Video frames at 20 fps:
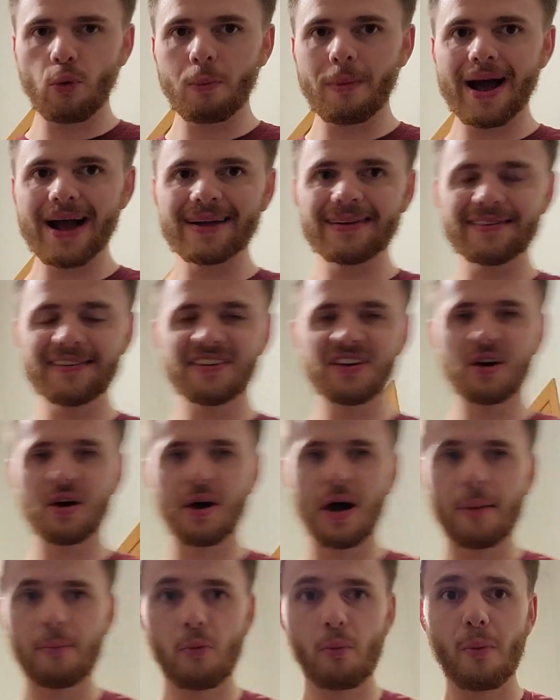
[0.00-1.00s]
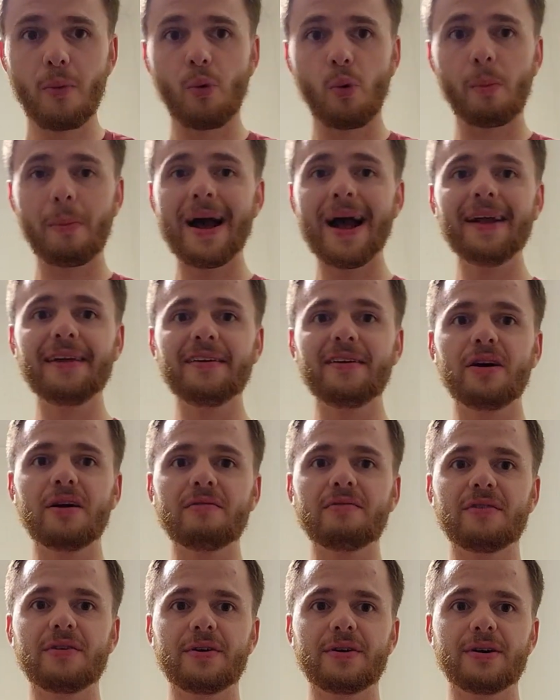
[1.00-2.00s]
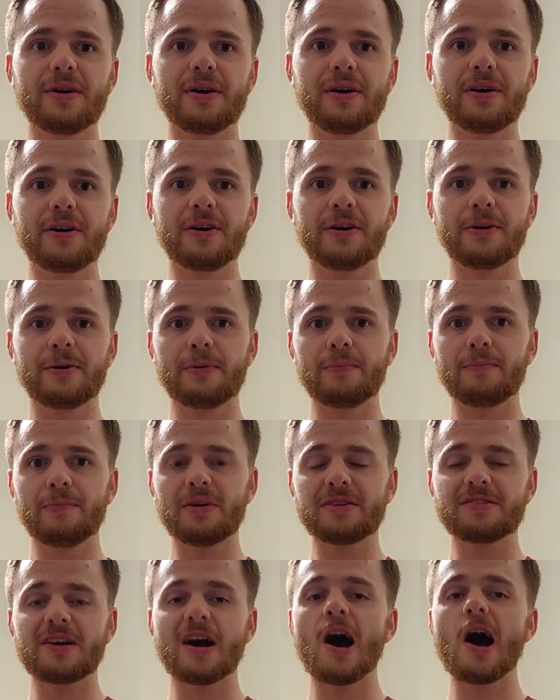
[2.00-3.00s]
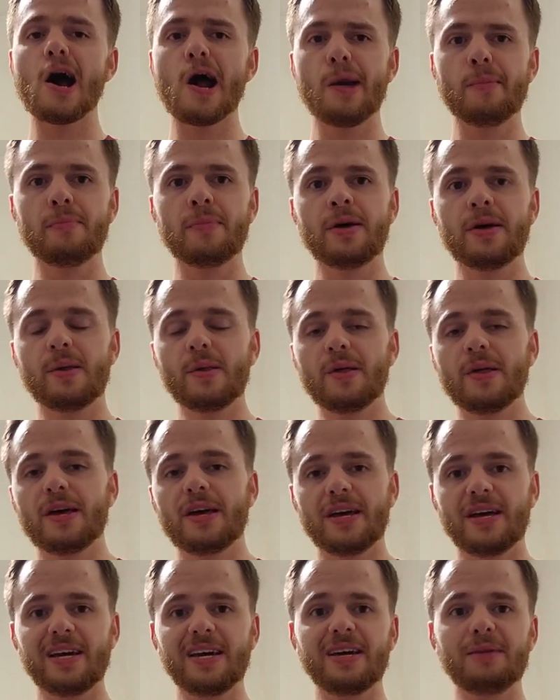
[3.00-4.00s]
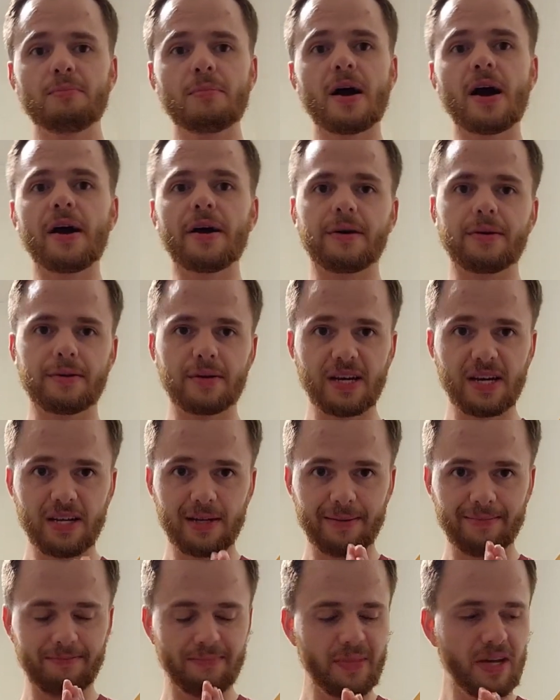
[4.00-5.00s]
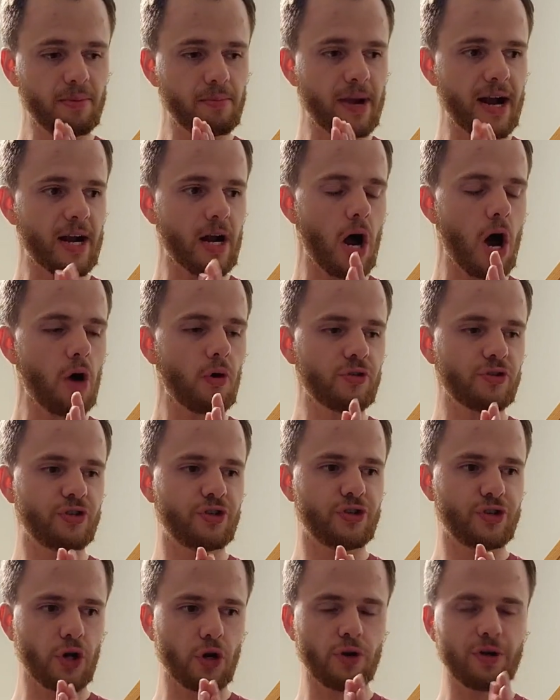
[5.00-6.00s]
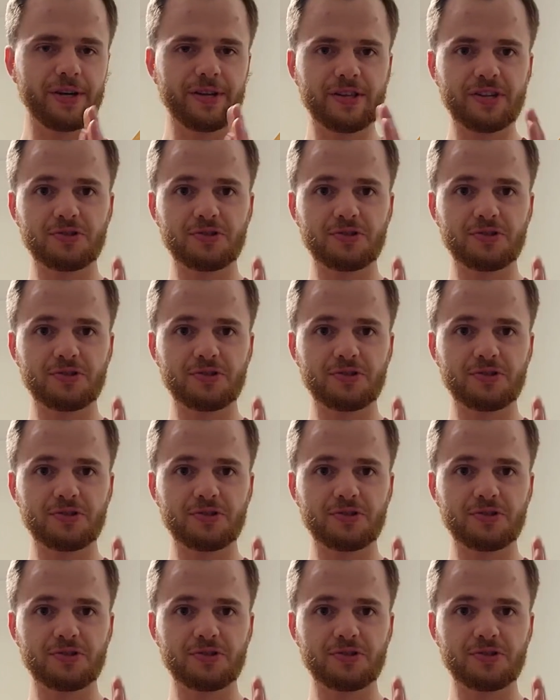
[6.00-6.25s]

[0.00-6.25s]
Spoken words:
reminded of a time in my college journey.